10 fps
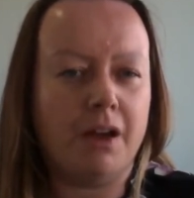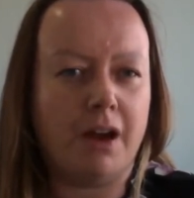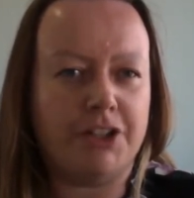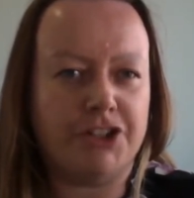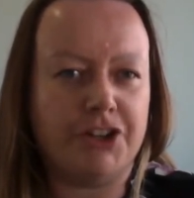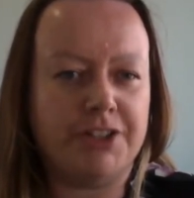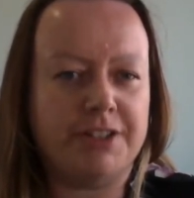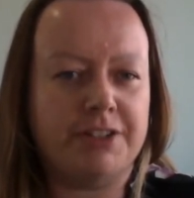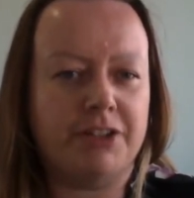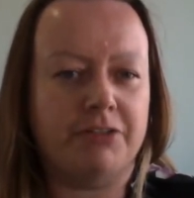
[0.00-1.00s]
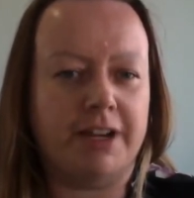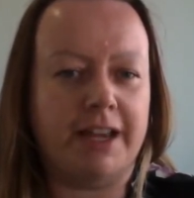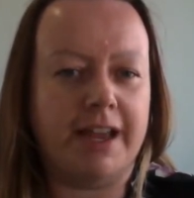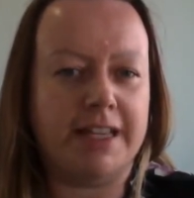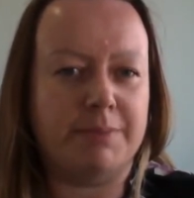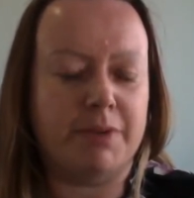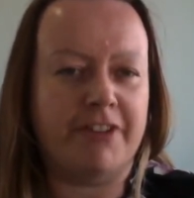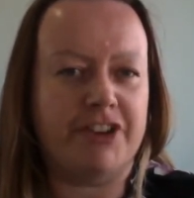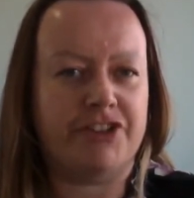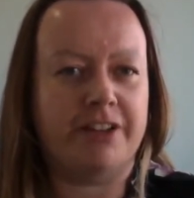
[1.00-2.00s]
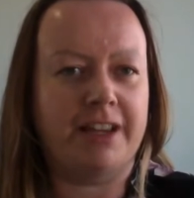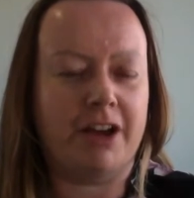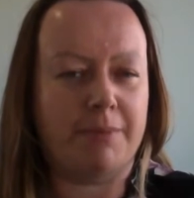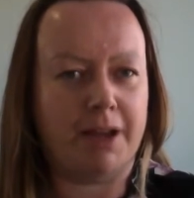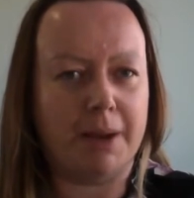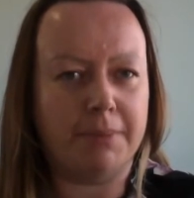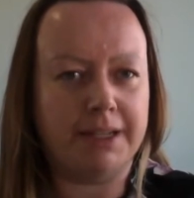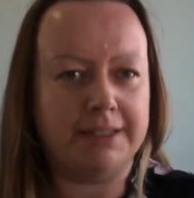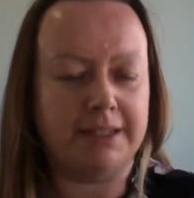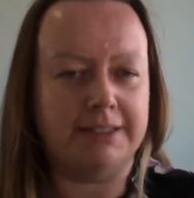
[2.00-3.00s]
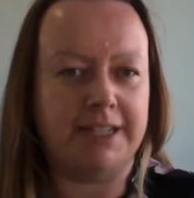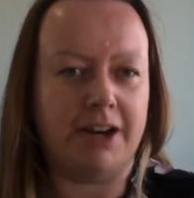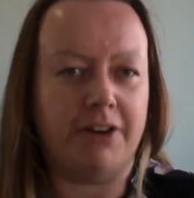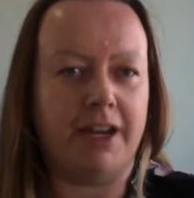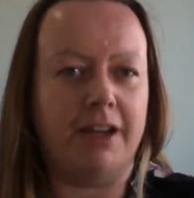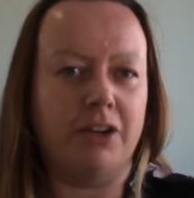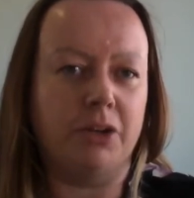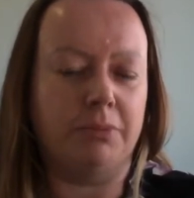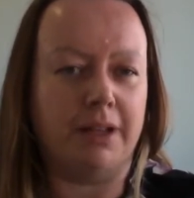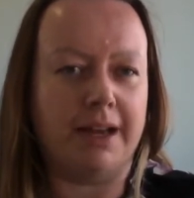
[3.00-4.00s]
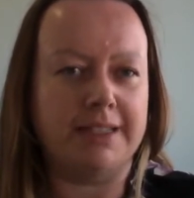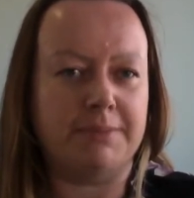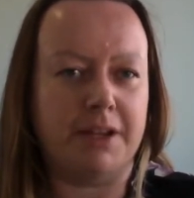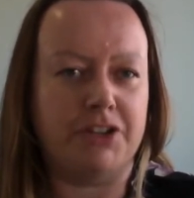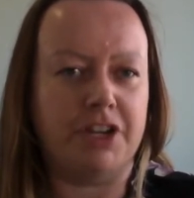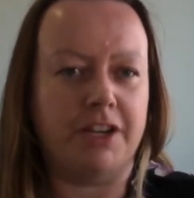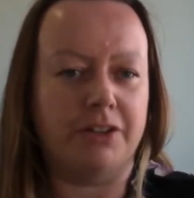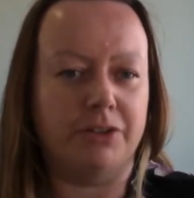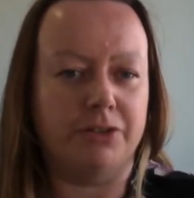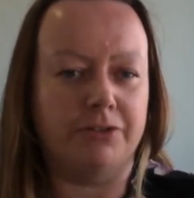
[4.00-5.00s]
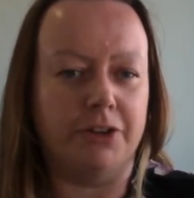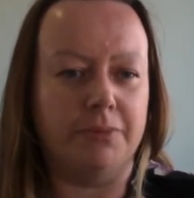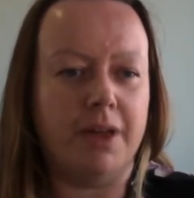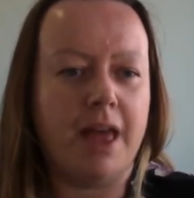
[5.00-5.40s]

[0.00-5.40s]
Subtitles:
I chose this degree as professionally I'm a company secretary and compliance manager in a law firm,